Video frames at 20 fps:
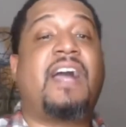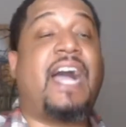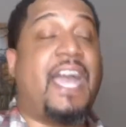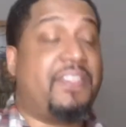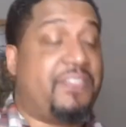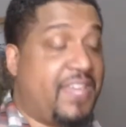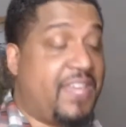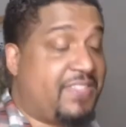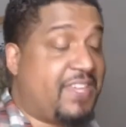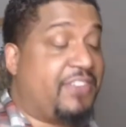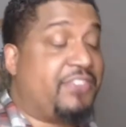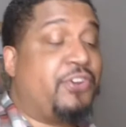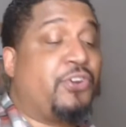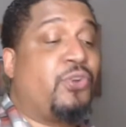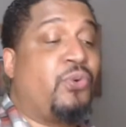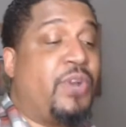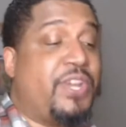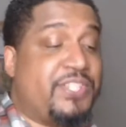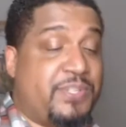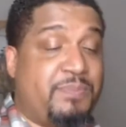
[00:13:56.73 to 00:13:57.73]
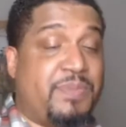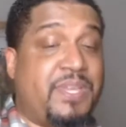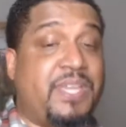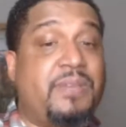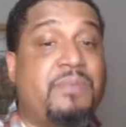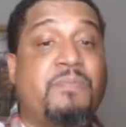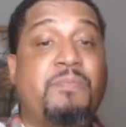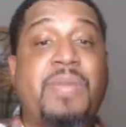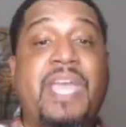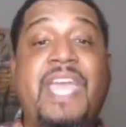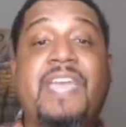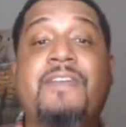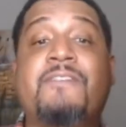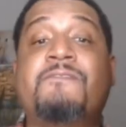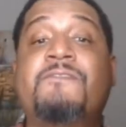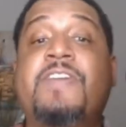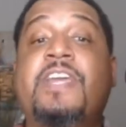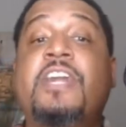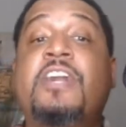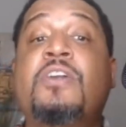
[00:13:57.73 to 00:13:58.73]
I think that they're going to be
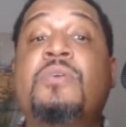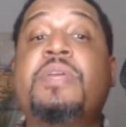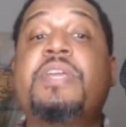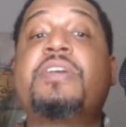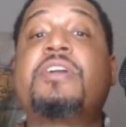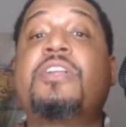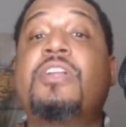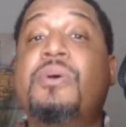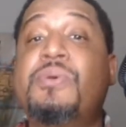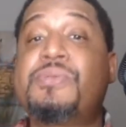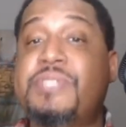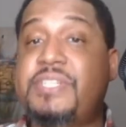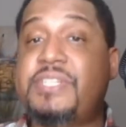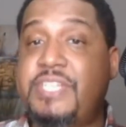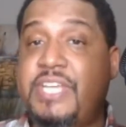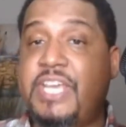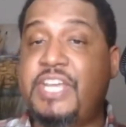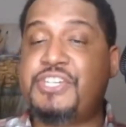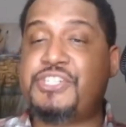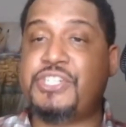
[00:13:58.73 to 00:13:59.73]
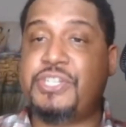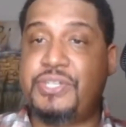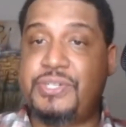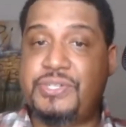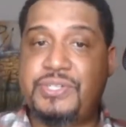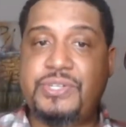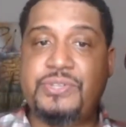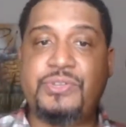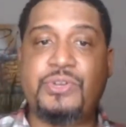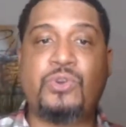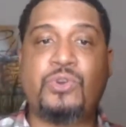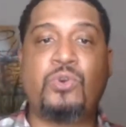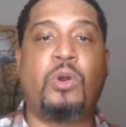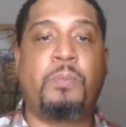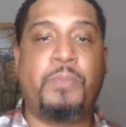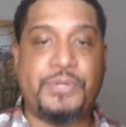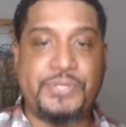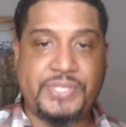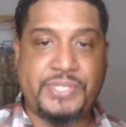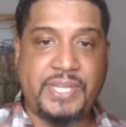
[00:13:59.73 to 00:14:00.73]
paying very close attention to the
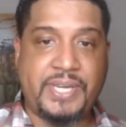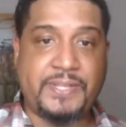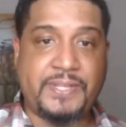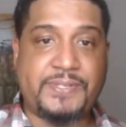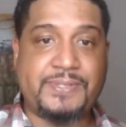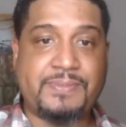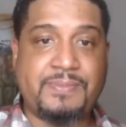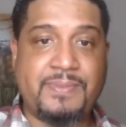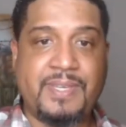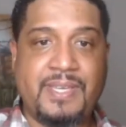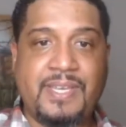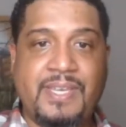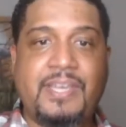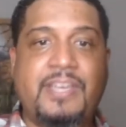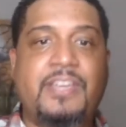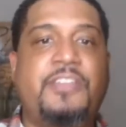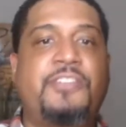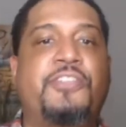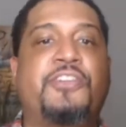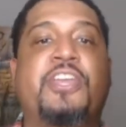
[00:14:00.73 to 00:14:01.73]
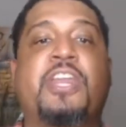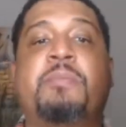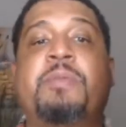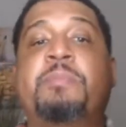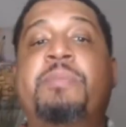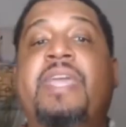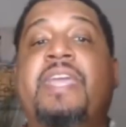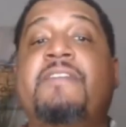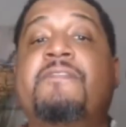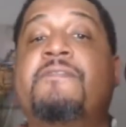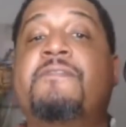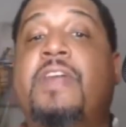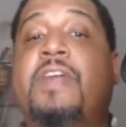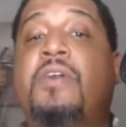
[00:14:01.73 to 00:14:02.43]
court proceedings. They're going to be paying